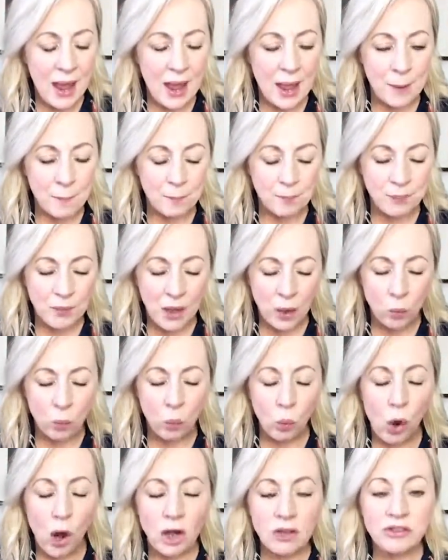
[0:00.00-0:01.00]
And
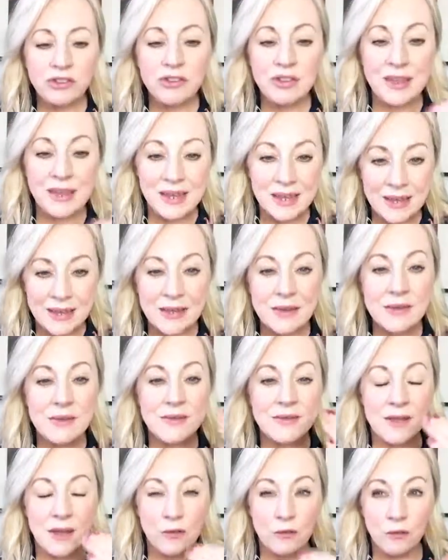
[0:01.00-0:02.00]
watch the
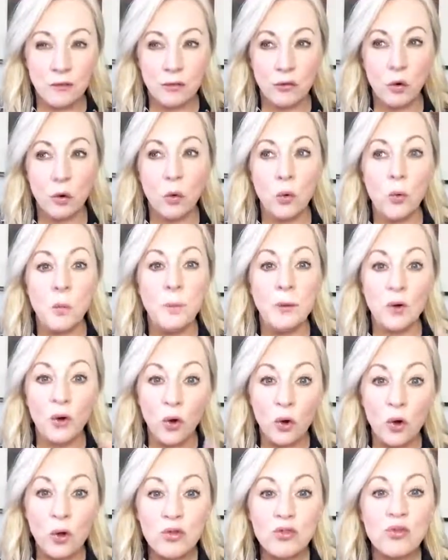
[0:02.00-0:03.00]
ease and flow, but
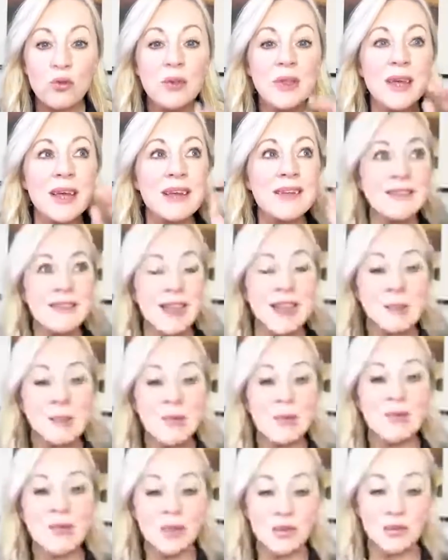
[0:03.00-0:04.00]
also the
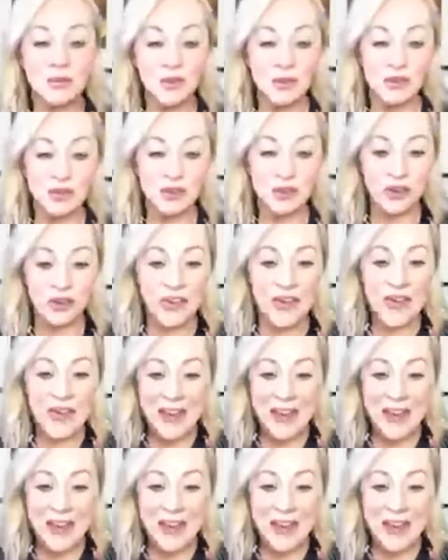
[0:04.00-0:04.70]
excitement for the future.